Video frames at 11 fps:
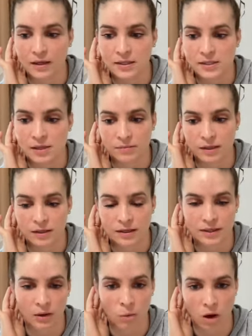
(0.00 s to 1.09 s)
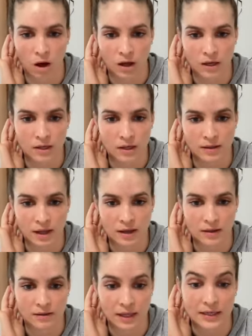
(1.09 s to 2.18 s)
it's something that they want and
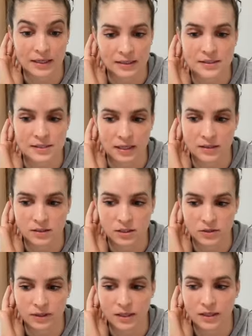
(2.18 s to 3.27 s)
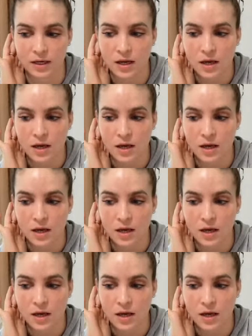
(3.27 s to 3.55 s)
that they consent to it.